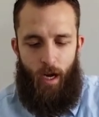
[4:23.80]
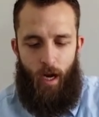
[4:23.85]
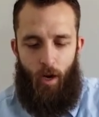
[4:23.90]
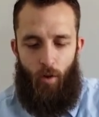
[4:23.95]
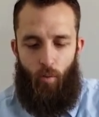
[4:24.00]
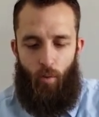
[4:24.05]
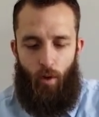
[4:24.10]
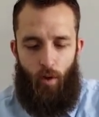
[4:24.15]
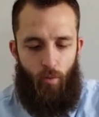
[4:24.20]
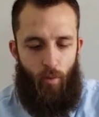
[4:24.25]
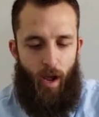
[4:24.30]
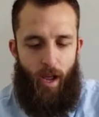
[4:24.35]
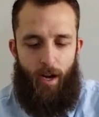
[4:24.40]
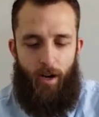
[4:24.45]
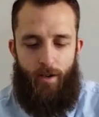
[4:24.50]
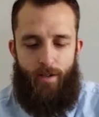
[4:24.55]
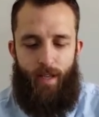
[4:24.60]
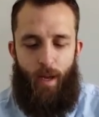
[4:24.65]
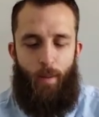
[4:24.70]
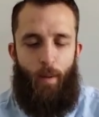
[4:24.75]
Real
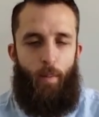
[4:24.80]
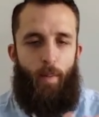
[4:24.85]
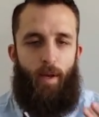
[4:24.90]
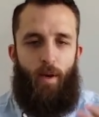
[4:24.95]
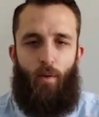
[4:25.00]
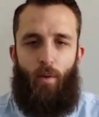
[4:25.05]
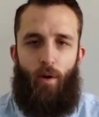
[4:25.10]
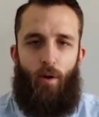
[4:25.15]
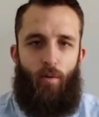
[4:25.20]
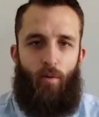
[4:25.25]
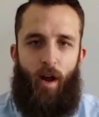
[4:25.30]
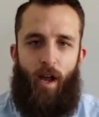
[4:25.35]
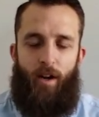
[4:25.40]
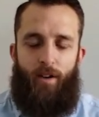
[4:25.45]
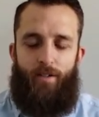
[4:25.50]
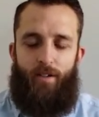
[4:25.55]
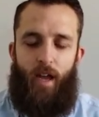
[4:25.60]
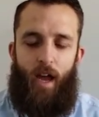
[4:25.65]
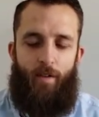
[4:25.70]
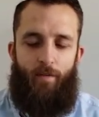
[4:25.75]
Riders, I'm a big Real
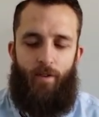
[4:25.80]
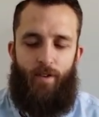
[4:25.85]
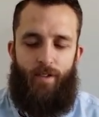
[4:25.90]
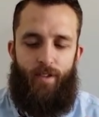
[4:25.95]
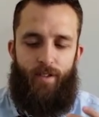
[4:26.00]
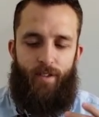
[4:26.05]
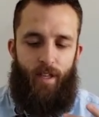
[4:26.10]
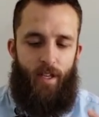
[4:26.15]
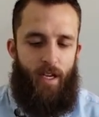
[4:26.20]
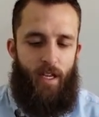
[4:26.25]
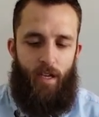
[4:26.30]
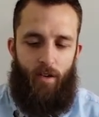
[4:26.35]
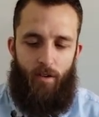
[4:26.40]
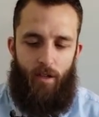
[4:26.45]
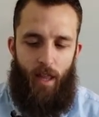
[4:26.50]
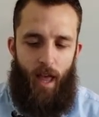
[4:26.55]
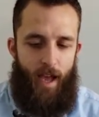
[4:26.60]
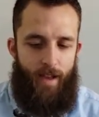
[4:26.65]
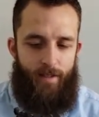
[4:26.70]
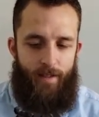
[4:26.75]
Riders guy versus the Neo
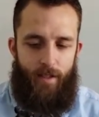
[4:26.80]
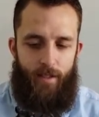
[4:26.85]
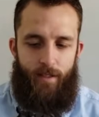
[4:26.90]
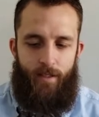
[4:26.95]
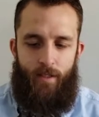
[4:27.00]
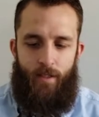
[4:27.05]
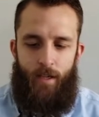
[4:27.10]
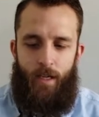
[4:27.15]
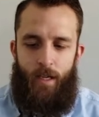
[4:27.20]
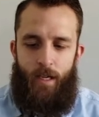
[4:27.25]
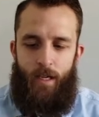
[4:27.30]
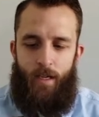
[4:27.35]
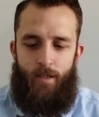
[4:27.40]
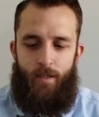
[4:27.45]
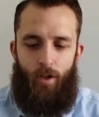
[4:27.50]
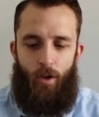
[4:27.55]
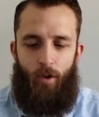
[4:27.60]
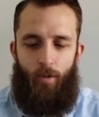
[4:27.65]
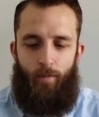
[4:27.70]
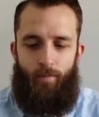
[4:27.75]
Classics.
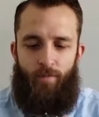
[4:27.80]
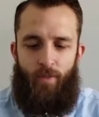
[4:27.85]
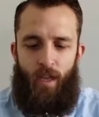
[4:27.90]
So